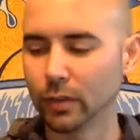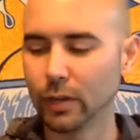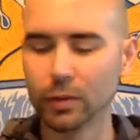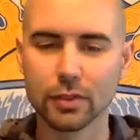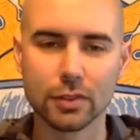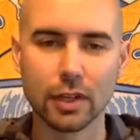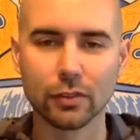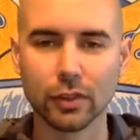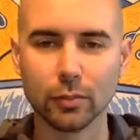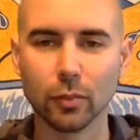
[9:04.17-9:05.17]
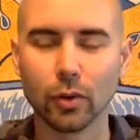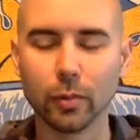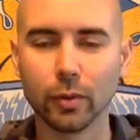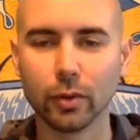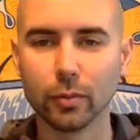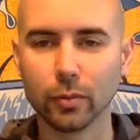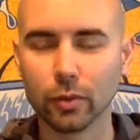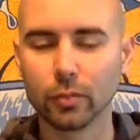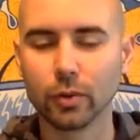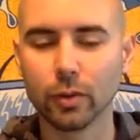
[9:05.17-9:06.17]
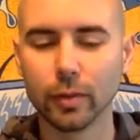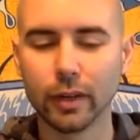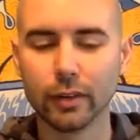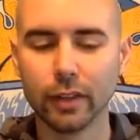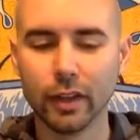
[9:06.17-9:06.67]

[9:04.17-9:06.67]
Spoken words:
we're discovering more and more about